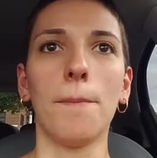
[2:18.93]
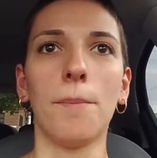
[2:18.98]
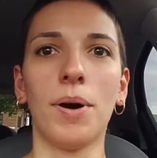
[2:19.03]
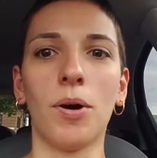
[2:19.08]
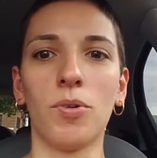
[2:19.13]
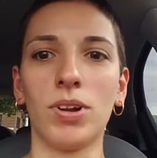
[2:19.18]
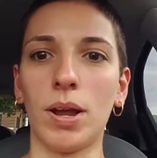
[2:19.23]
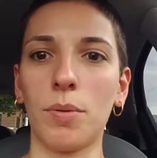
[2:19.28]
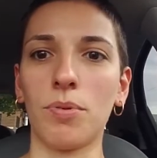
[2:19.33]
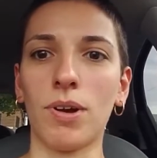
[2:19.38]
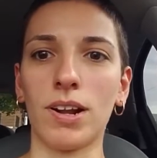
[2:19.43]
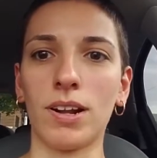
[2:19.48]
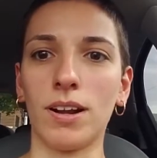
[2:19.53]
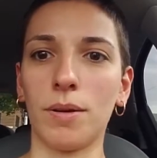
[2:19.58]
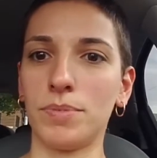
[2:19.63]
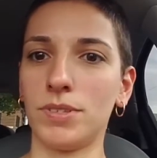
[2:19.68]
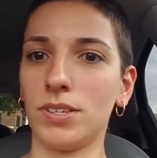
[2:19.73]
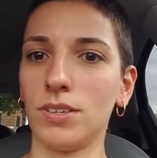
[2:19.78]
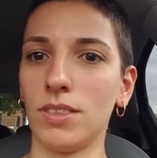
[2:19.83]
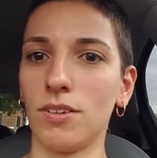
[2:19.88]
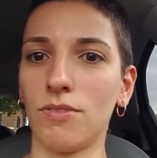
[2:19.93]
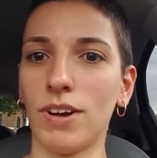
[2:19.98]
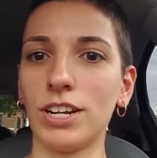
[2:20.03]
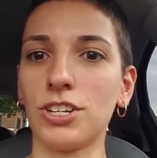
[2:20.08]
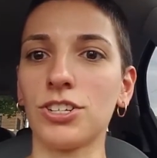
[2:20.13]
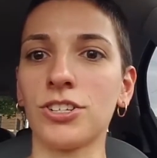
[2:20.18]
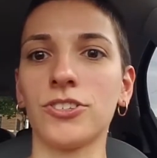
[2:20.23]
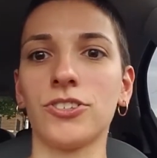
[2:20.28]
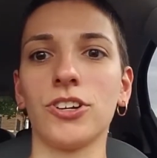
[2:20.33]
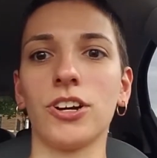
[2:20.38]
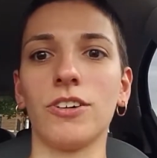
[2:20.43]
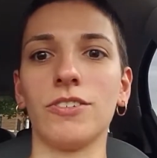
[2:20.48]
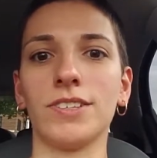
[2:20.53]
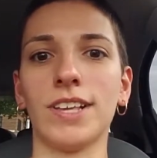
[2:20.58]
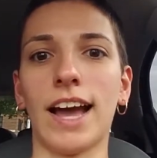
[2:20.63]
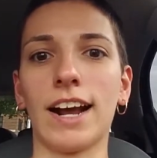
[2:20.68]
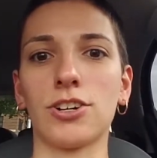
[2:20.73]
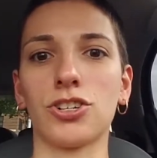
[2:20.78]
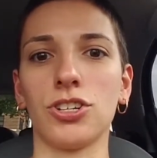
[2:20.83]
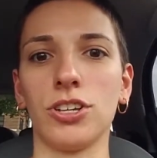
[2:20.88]
But when I brought it up to the register, it was
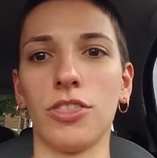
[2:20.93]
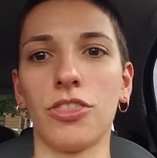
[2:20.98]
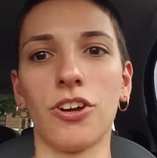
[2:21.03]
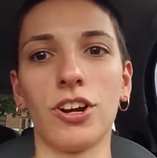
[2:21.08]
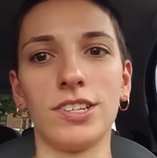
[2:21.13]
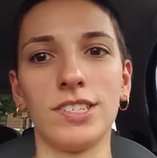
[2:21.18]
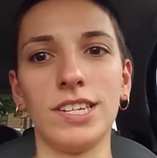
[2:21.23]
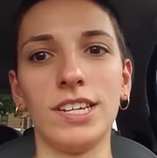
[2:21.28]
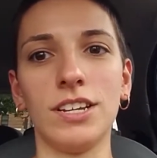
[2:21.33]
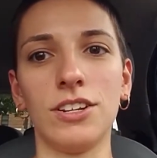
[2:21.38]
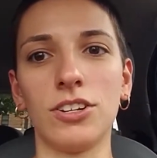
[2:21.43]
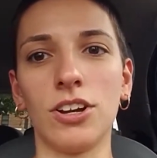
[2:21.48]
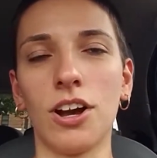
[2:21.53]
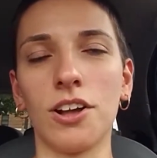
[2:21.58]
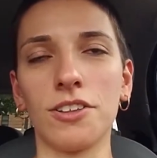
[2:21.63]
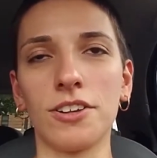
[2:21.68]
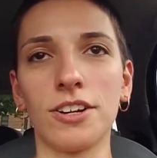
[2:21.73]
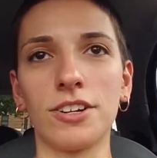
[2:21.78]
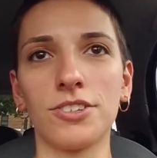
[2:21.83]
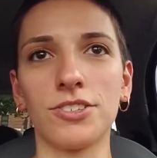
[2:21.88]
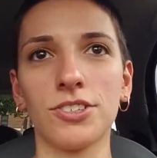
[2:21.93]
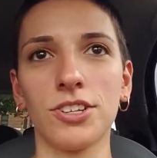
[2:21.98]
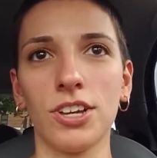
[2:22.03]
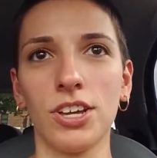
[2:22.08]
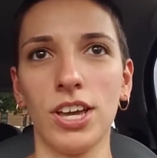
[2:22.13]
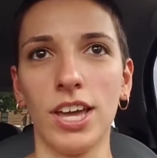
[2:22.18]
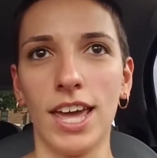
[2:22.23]
actually $13.